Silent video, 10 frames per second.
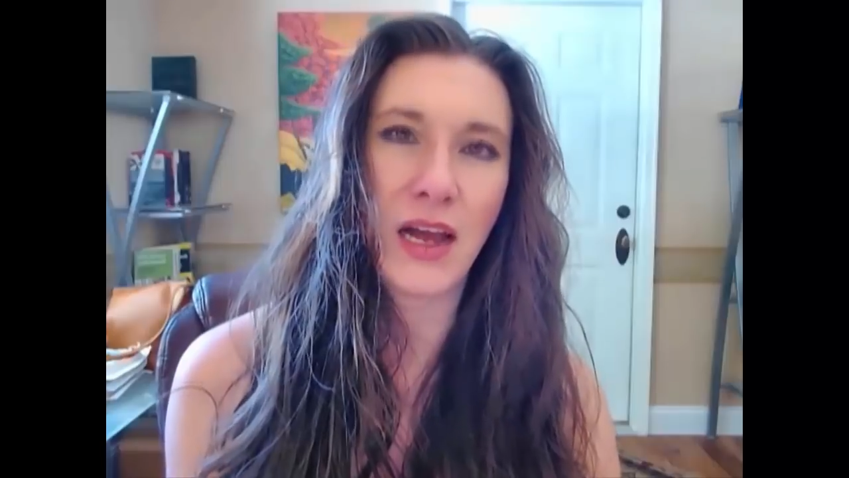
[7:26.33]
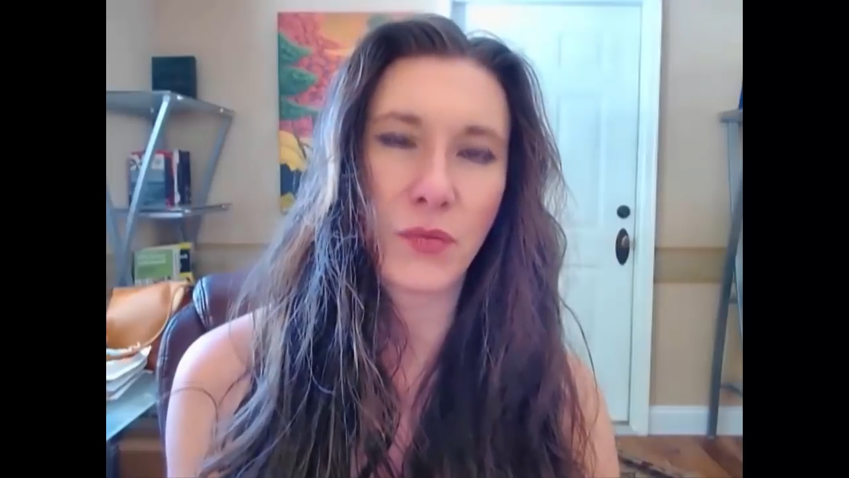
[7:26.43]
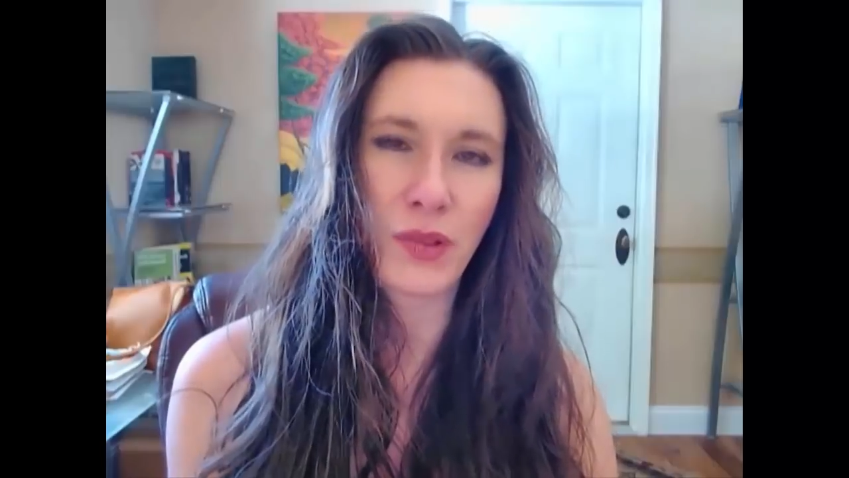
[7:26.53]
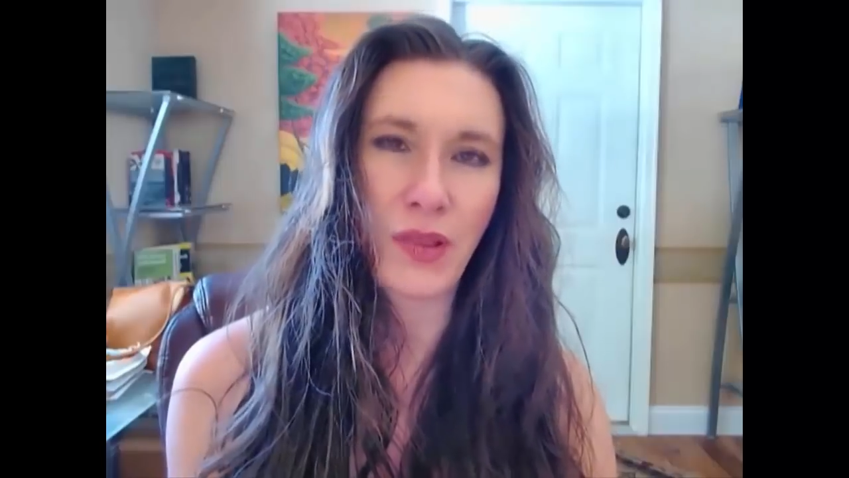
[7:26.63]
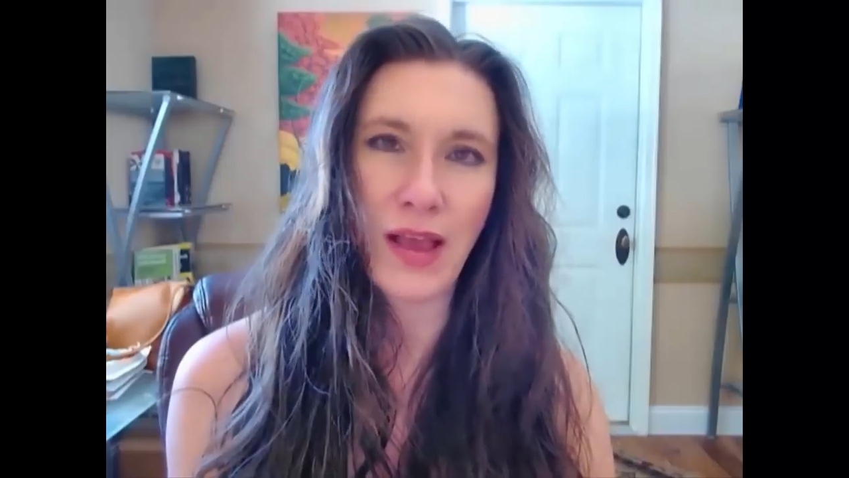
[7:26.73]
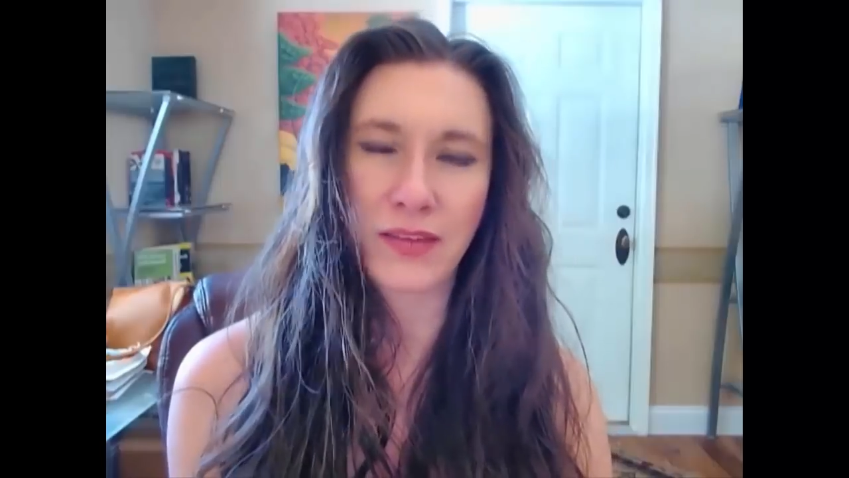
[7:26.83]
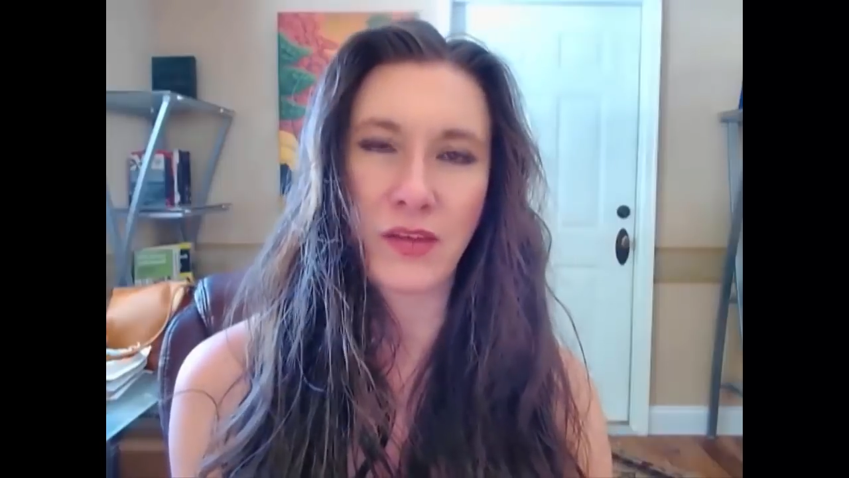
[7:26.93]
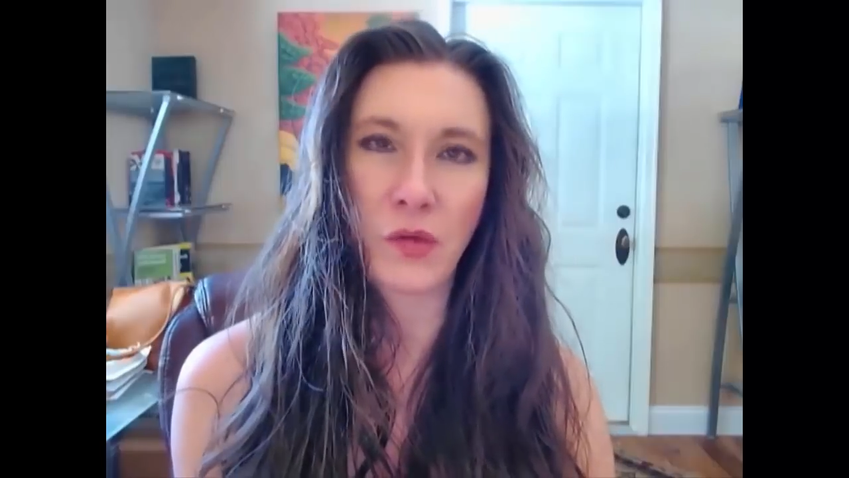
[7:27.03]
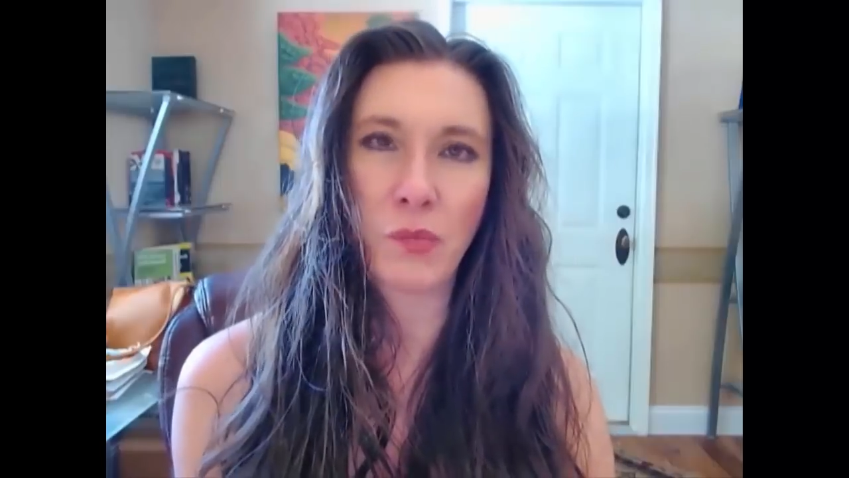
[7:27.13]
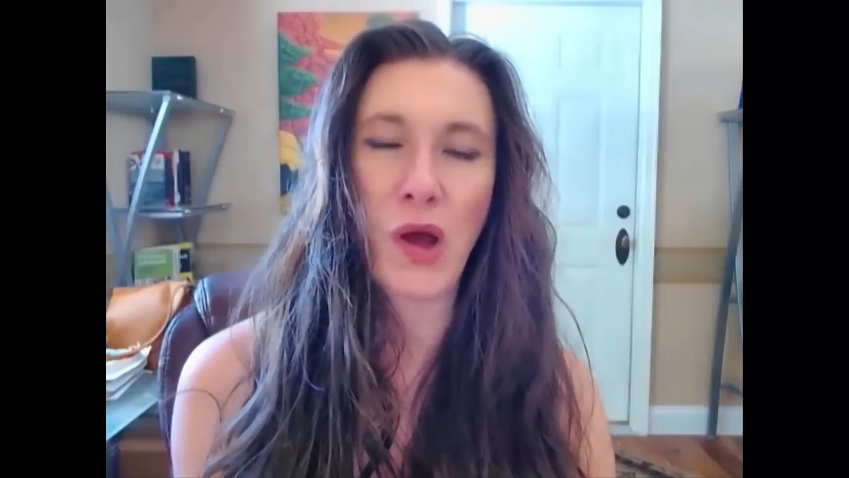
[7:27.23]
relaxing
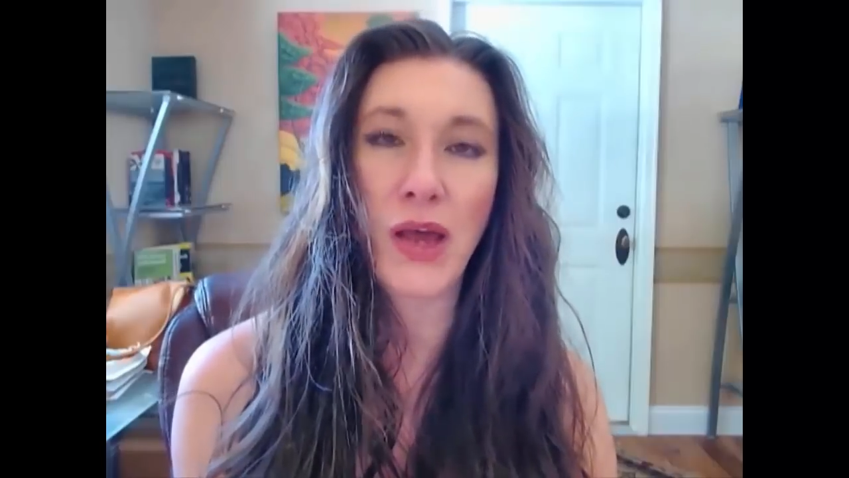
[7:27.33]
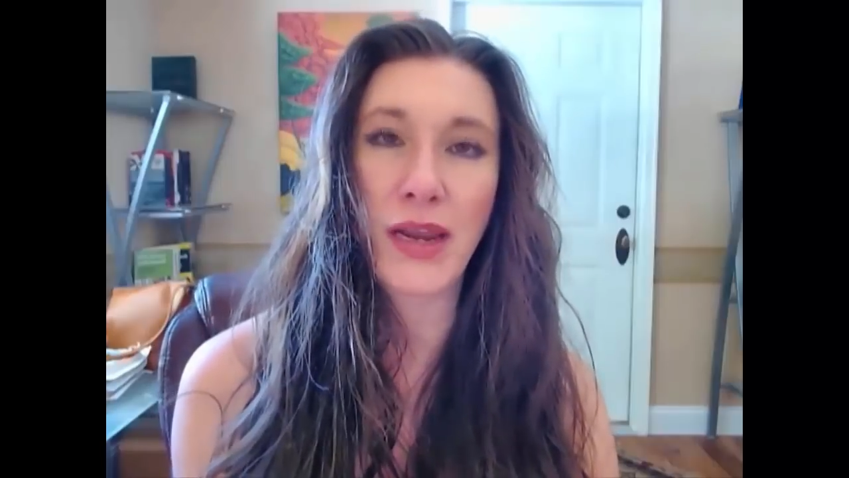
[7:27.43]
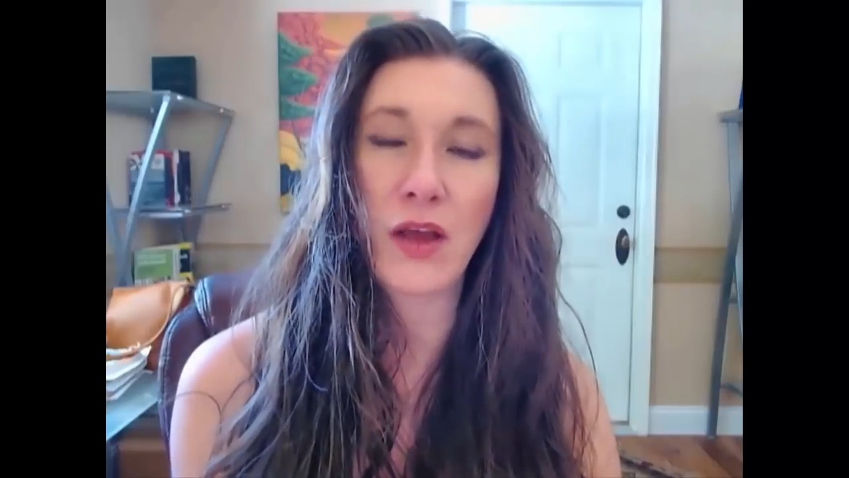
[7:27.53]
your body.